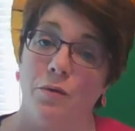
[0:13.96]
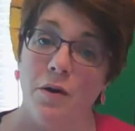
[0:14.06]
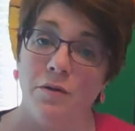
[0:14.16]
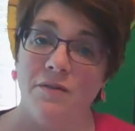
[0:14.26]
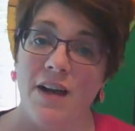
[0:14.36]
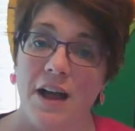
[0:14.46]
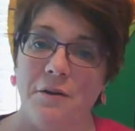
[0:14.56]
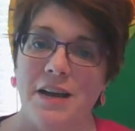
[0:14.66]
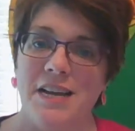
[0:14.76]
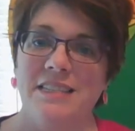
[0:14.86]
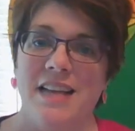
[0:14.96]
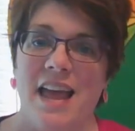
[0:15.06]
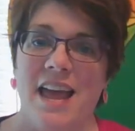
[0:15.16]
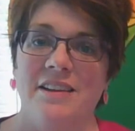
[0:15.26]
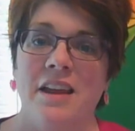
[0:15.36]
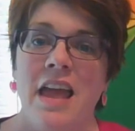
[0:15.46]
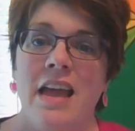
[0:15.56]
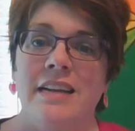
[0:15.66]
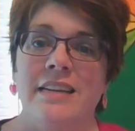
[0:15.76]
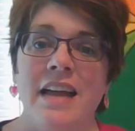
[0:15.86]
coronavirus and
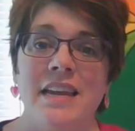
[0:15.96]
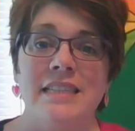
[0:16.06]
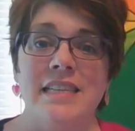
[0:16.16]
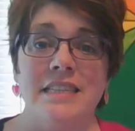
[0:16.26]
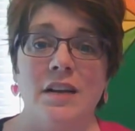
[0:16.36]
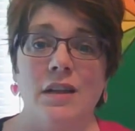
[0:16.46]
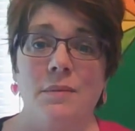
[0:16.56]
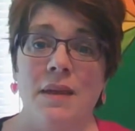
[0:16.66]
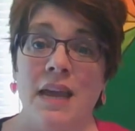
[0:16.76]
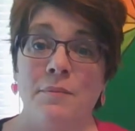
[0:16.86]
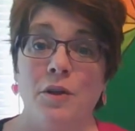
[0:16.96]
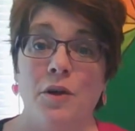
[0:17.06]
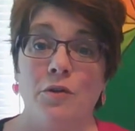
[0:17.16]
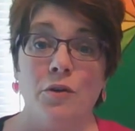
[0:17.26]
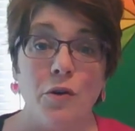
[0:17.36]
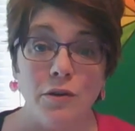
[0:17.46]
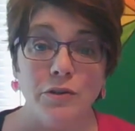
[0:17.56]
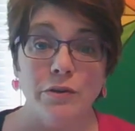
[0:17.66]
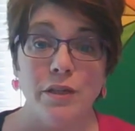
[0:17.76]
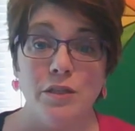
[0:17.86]
not necessarily being able to go to the
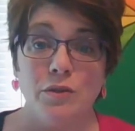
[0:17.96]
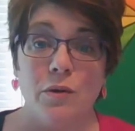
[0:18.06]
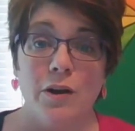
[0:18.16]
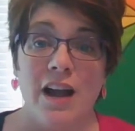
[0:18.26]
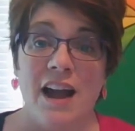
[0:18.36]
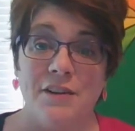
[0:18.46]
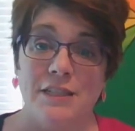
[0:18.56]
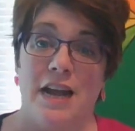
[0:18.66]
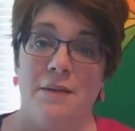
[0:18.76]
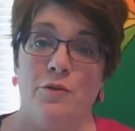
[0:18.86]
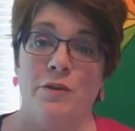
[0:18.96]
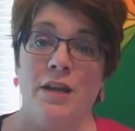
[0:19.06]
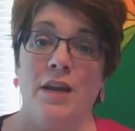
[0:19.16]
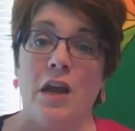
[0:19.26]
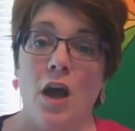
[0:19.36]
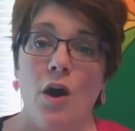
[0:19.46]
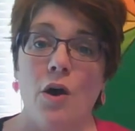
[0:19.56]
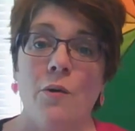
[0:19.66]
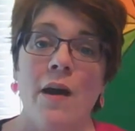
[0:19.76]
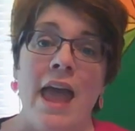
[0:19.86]
grocery store every time you need to
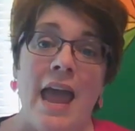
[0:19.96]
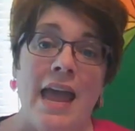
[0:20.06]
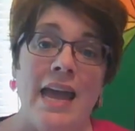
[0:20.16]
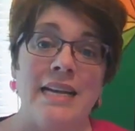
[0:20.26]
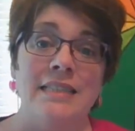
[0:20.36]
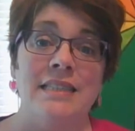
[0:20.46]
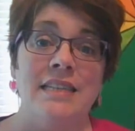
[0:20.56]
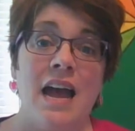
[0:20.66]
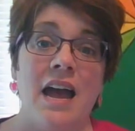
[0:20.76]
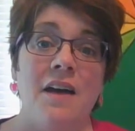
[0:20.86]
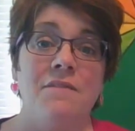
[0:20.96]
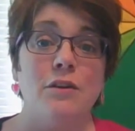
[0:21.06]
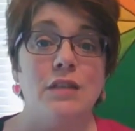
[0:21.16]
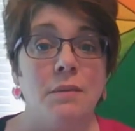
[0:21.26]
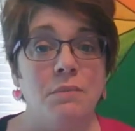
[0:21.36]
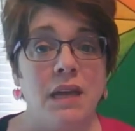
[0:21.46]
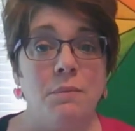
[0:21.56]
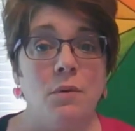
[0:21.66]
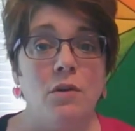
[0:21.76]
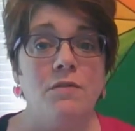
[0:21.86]
go, and for some
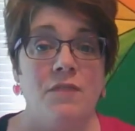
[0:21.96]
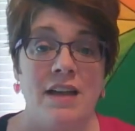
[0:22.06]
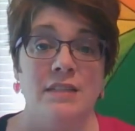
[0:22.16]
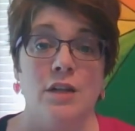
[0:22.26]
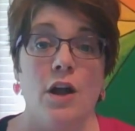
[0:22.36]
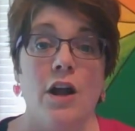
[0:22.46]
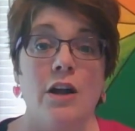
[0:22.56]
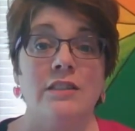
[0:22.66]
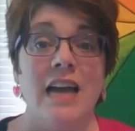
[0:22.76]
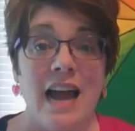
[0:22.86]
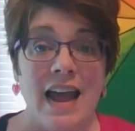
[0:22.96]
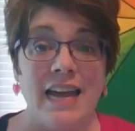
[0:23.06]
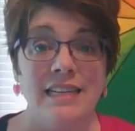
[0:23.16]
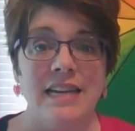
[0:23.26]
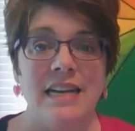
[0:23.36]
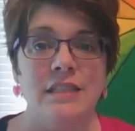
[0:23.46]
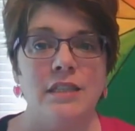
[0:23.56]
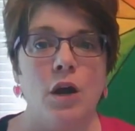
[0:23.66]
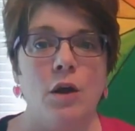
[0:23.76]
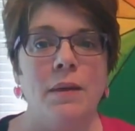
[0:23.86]
people funds are tight, and
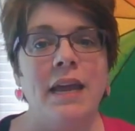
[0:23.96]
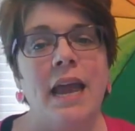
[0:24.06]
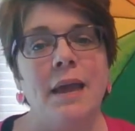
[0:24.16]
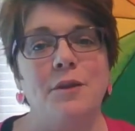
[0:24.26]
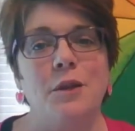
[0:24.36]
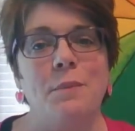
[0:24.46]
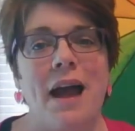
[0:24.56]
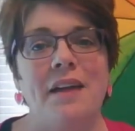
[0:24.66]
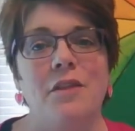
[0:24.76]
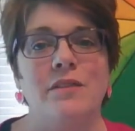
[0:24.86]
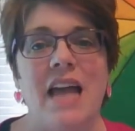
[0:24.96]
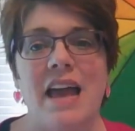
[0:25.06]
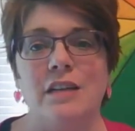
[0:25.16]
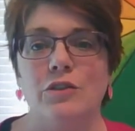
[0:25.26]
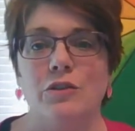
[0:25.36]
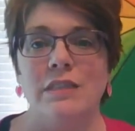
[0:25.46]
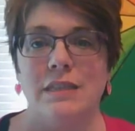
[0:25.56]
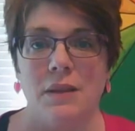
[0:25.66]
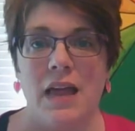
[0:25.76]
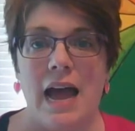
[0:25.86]
so being able to buy those extra
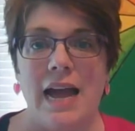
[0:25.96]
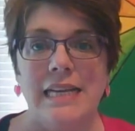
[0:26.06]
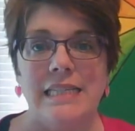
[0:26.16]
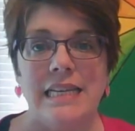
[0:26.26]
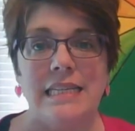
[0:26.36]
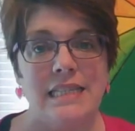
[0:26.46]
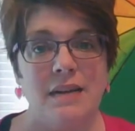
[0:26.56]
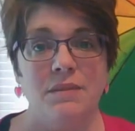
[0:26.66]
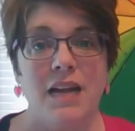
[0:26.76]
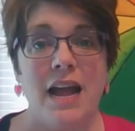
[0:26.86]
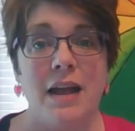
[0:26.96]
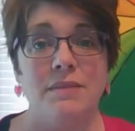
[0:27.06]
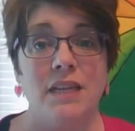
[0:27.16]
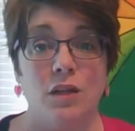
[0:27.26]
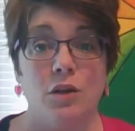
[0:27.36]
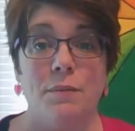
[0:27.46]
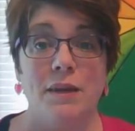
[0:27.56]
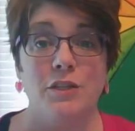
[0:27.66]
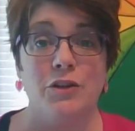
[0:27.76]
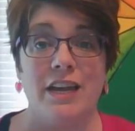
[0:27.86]
supplies is sometimes a little
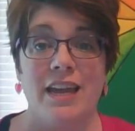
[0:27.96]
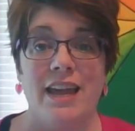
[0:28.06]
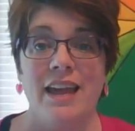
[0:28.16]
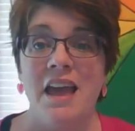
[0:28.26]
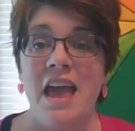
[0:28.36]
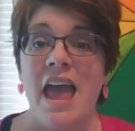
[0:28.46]
bit tricky,